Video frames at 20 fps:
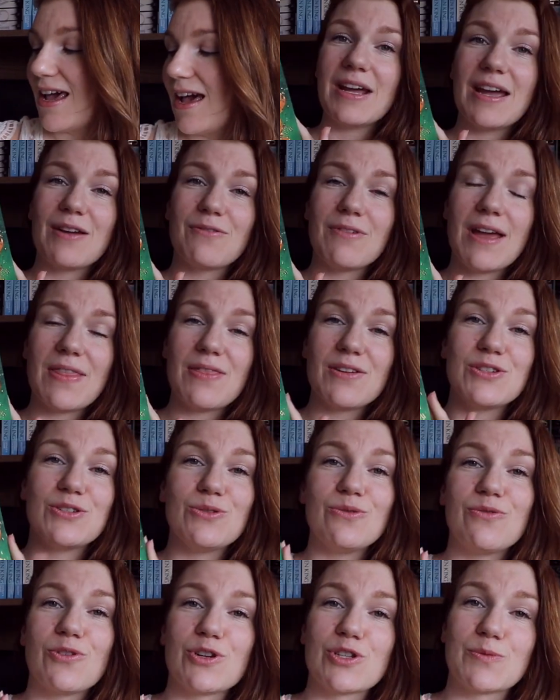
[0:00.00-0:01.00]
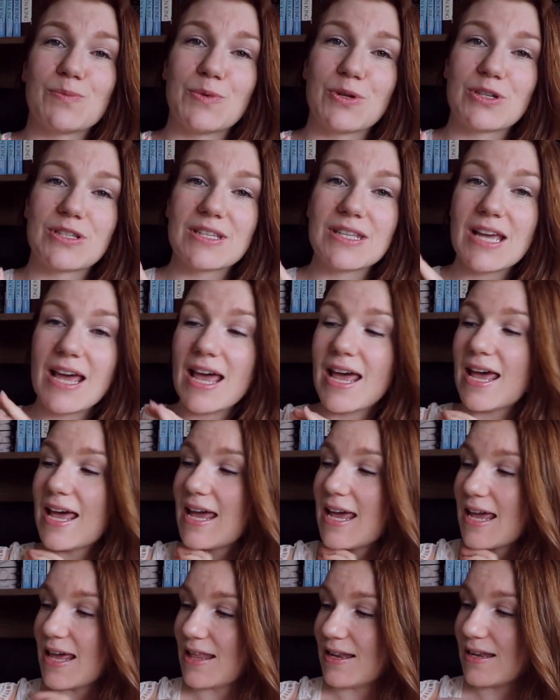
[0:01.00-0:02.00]
I read the two first books
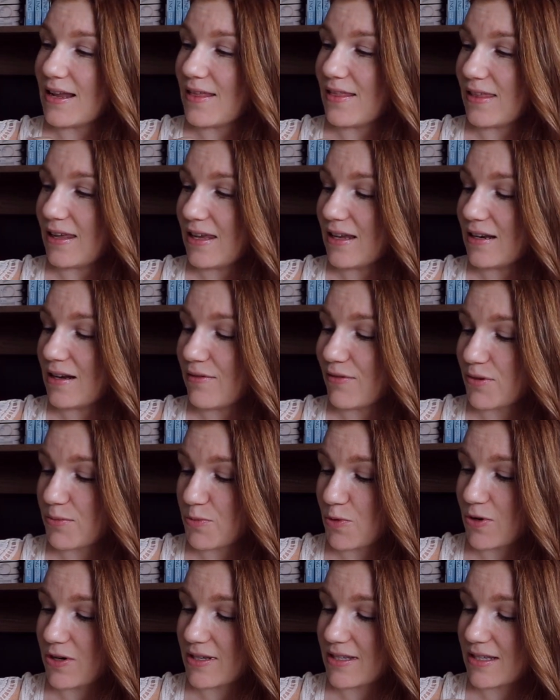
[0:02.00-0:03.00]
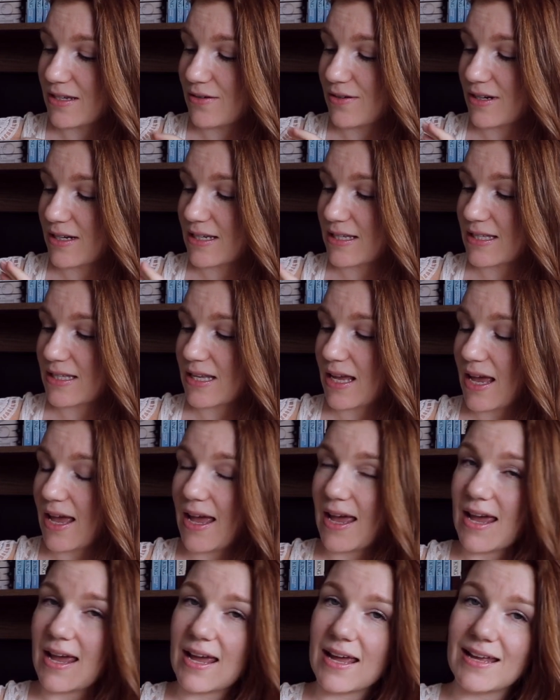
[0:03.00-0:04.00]
in the Nevermore series
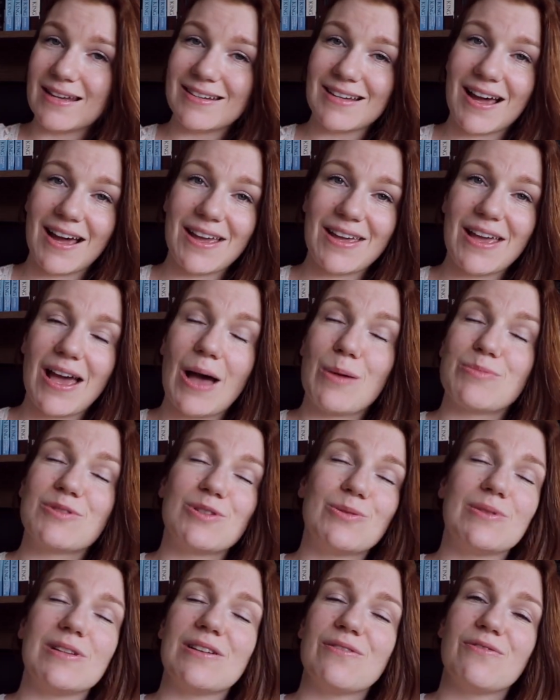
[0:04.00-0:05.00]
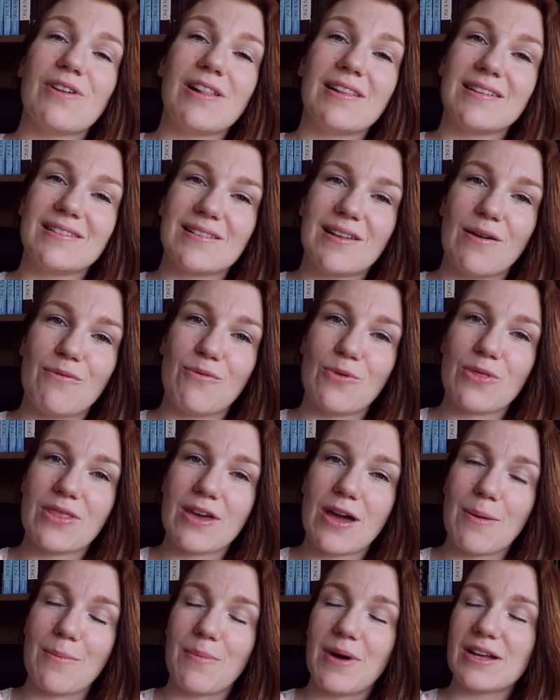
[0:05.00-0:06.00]
and I absolutely fell in love with
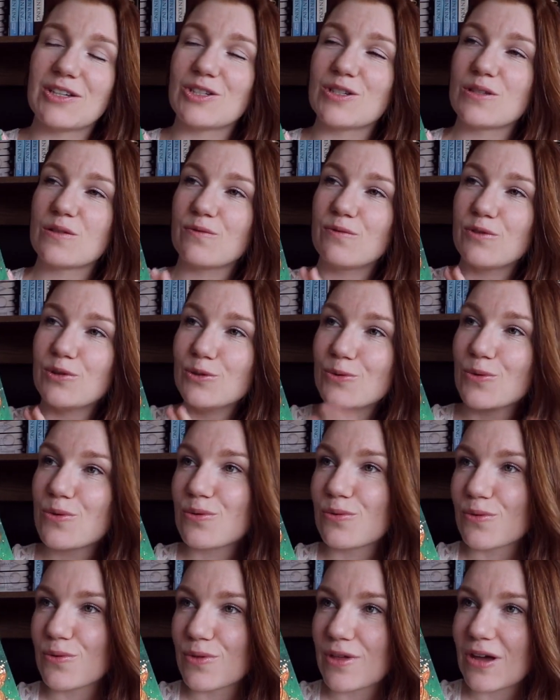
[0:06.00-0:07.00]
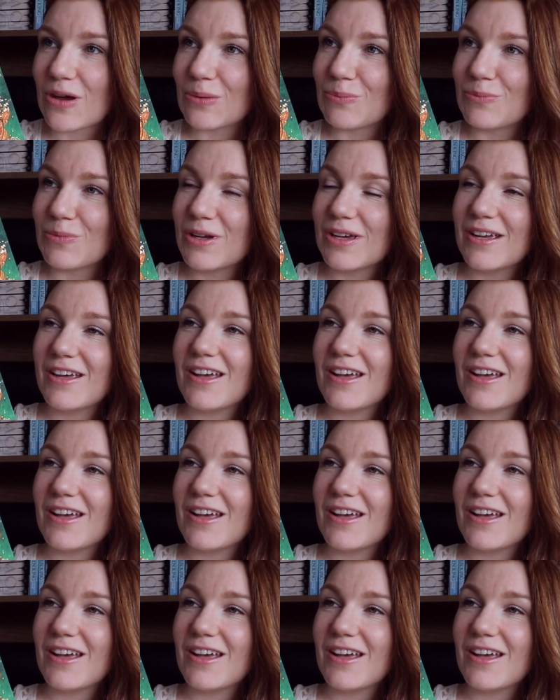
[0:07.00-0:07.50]
them. I just flew through them.